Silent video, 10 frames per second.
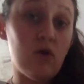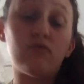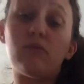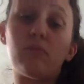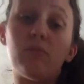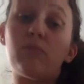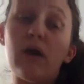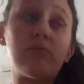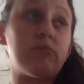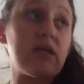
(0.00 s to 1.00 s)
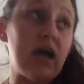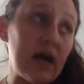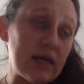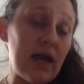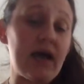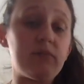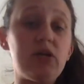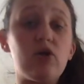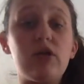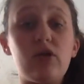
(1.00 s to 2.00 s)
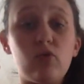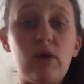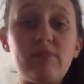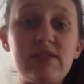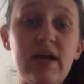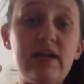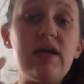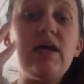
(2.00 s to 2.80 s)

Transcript: from probably Khan Academy or another website